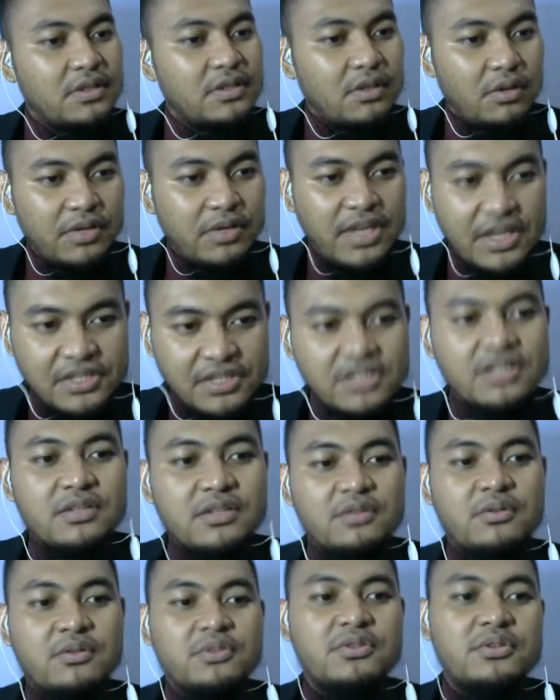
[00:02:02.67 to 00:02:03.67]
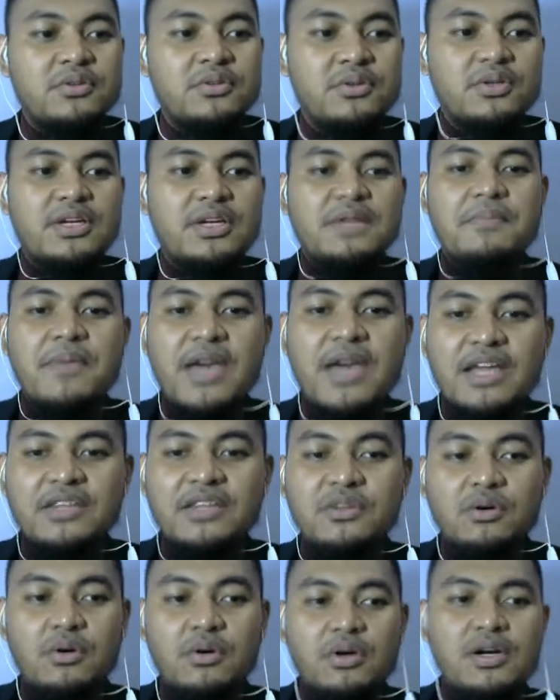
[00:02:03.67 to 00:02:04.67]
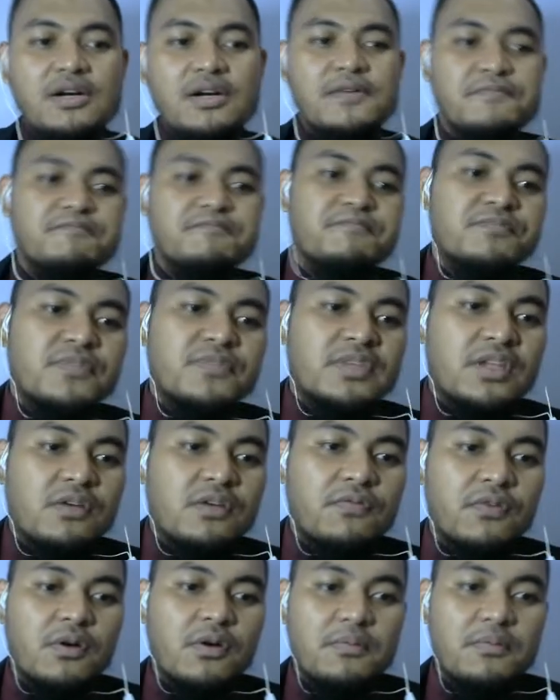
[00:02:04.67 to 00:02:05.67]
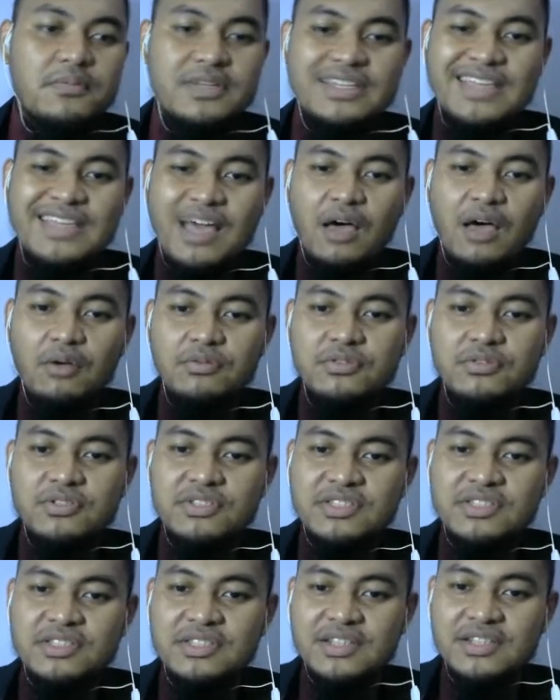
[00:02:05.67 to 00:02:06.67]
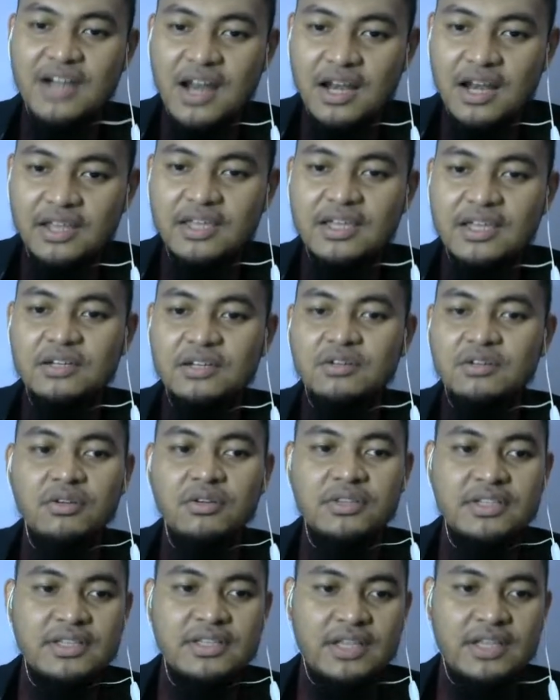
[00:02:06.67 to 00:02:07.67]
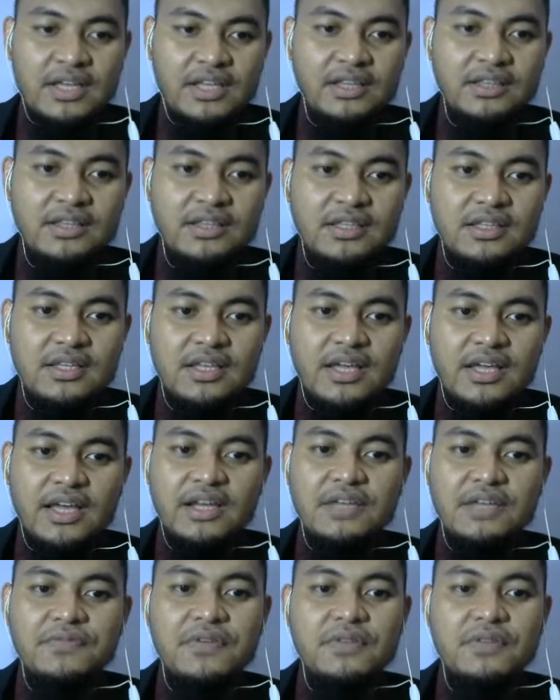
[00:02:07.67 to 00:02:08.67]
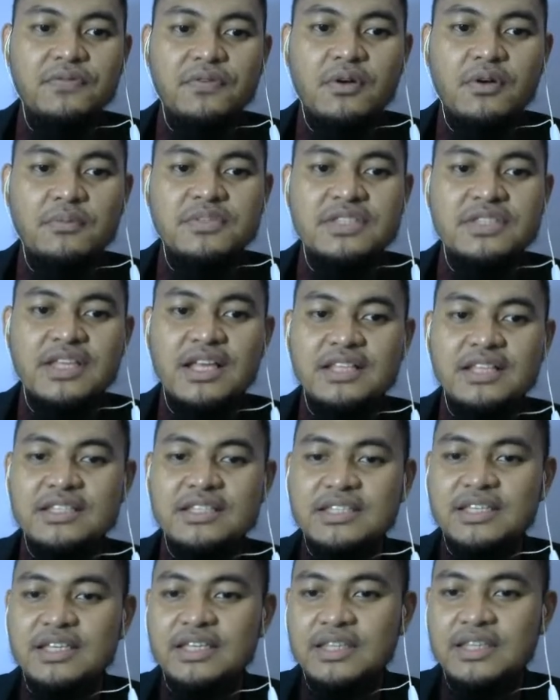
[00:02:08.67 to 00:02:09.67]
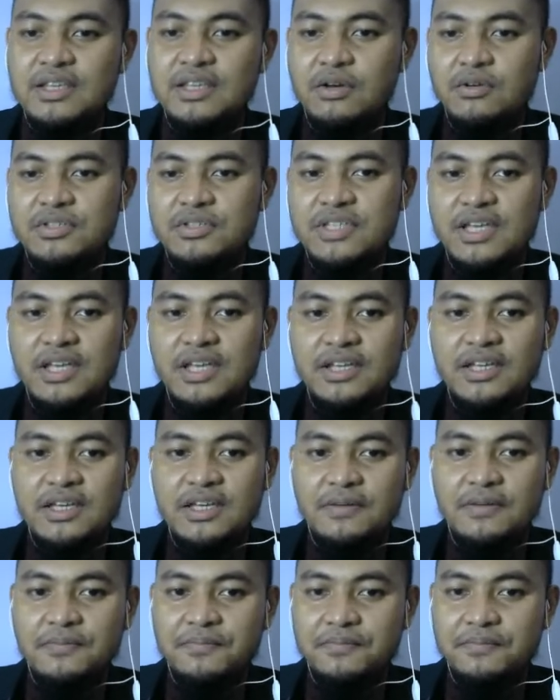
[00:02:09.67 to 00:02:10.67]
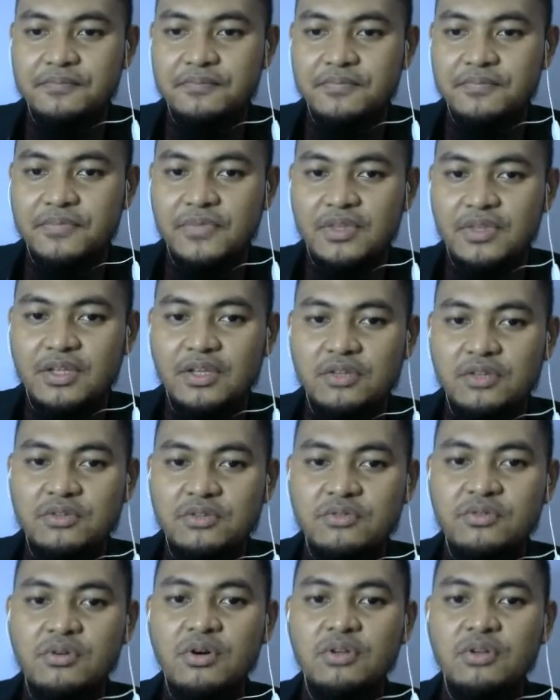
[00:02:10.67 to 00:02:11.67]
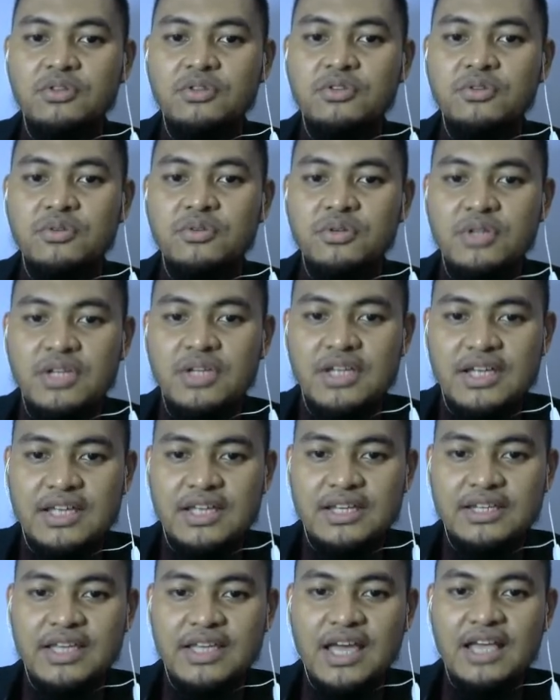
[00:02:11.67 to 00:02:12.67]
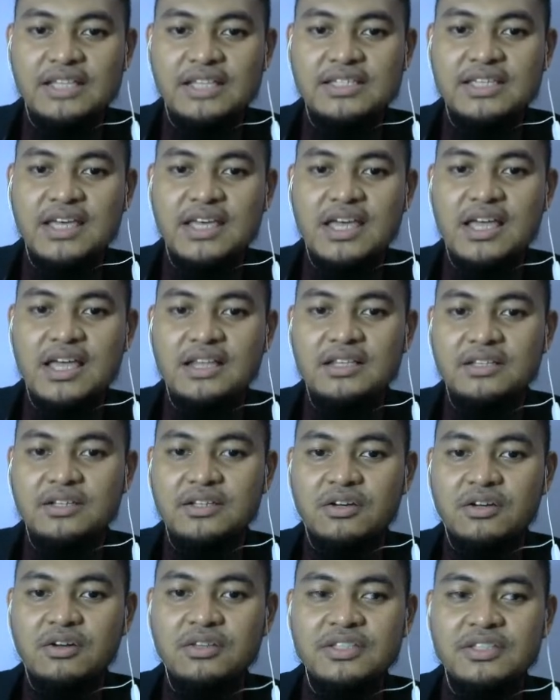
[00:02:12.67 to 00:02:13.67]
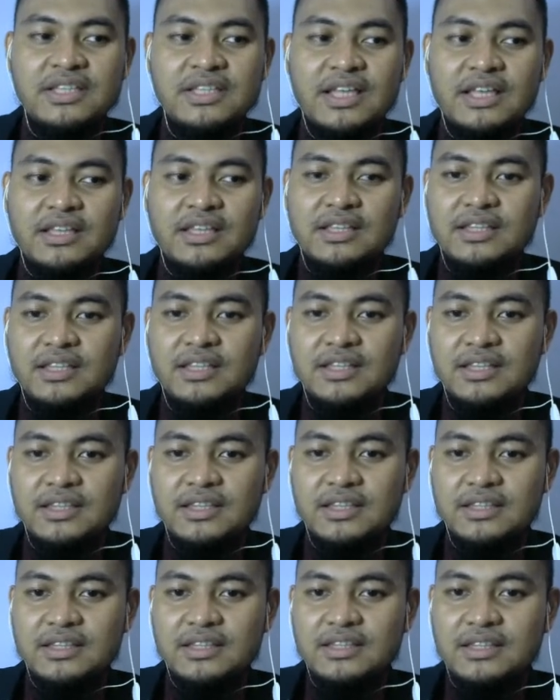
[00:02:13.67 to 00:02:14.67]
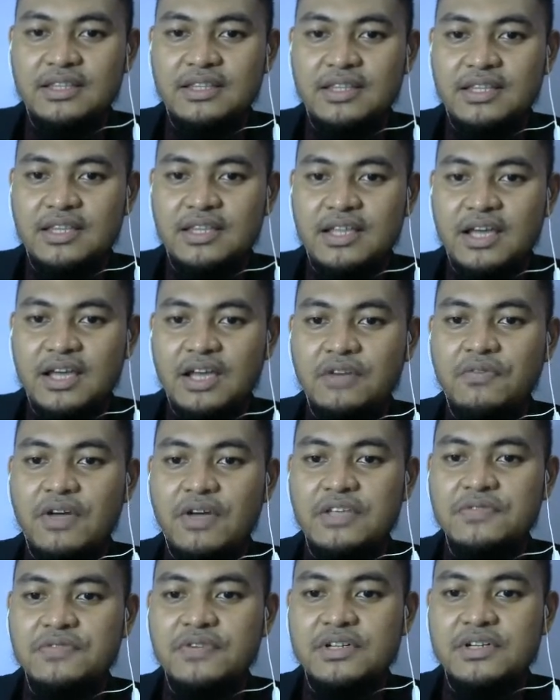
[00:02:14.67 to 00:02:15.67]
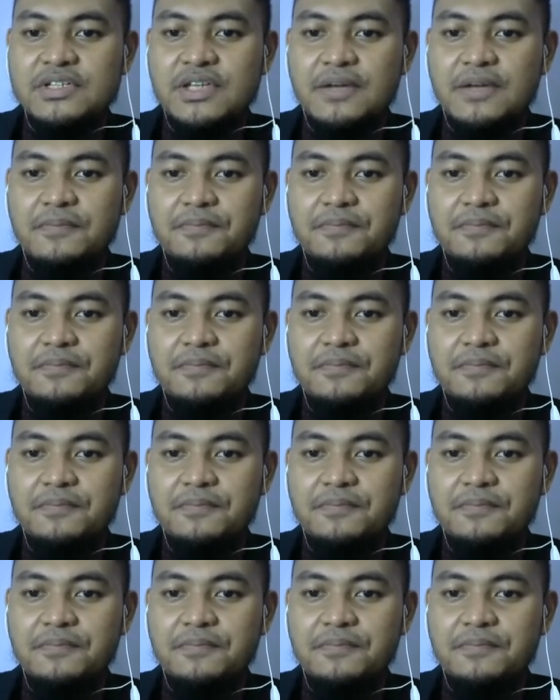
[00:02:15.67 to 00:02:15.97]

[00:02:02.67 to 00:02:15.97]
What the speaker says: location due to the main door from the Australian continent and even from states in the Oceania to go to the Asian continent and vice versa.